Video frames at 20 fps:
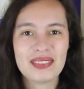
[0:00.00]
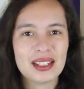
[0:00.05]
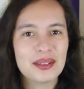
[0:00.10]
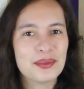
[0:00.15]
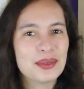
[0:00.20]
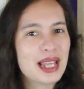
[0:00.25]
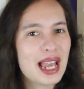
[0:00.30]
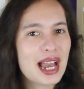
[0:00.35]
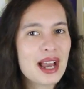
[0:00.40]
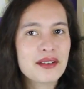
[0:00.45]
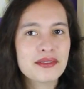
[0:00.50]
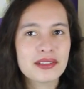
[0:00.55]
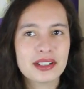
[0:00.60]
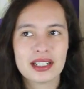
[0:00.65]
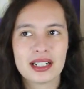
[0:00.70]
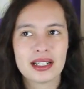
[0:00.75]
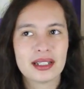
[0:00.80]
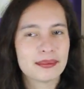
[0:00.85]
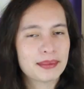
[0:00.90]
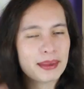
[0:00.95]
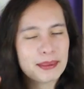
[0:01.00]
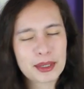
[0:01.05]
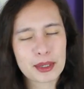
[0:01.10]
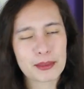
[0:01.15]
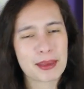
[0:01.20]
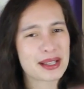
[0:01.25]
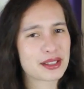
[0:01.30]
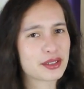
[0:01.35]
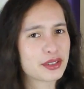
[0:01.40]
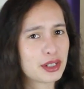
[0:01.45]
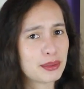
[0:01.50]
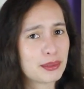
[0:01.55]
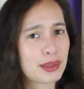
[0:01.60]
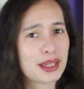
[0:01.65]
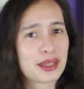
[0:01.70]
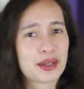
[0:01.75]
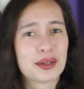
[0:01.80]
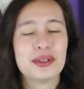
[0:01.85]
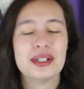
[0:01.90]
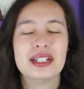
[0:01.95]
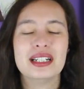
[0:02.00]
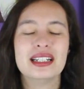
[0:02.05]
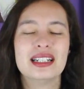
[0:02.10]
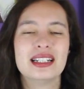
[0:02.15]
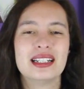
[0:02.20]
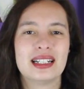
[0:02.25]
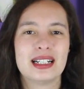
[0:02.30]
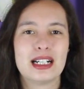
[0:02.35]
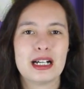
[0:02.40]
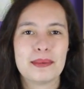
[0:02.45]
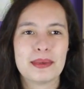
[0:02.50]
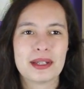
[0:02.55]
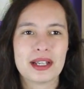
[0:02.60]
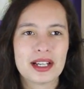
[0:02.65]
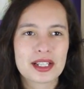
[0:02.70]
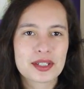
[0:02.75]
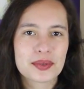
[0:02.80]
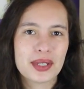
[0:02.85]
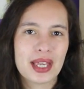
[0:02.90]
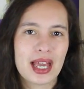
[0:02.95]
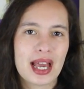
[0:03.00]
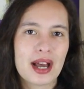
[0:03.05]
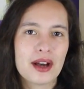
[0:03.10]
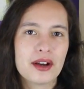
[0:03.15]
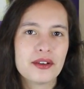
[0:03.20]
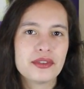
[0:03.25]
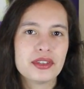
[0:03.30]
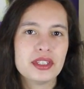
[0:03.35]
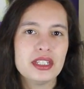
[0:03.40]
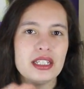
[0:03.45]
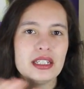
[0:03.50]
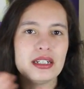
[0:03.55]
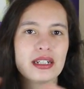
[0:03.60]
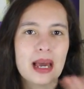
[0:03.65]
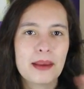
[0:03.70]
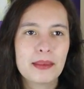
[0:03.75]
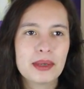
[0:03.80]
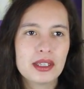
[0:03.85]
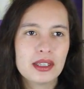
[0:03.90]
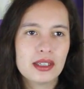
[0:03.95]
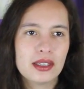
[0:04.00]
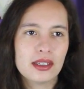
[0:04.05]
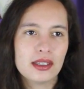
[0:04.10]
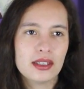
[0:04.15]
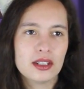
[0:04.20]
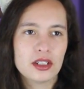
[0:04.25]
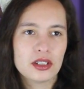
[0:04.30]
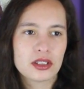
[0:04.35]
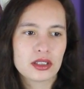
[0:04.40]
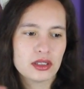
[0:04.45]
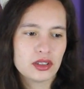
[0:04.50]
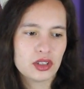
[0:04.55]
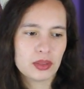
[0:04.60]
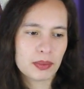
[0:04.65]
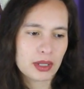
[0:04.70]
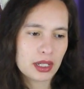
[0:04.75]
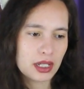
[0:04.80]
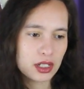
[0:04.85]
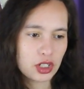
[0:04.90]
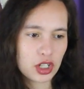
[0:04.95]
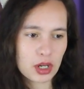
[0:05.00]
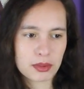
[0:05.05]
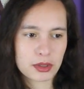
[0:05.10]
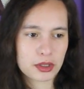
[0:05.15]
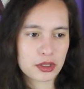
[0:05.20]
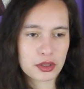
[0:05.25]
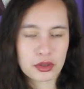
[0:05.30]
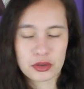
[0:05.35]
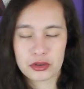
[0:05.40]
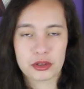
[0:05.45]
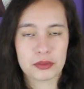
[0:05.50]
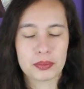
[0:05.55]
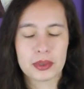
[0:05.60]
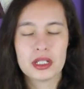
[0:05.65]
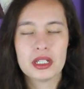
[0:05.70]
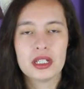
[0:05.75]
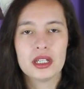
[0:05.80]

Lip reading: We have let me go back to Jinbei though, because we have the Nami, Jinbei, Chopper group.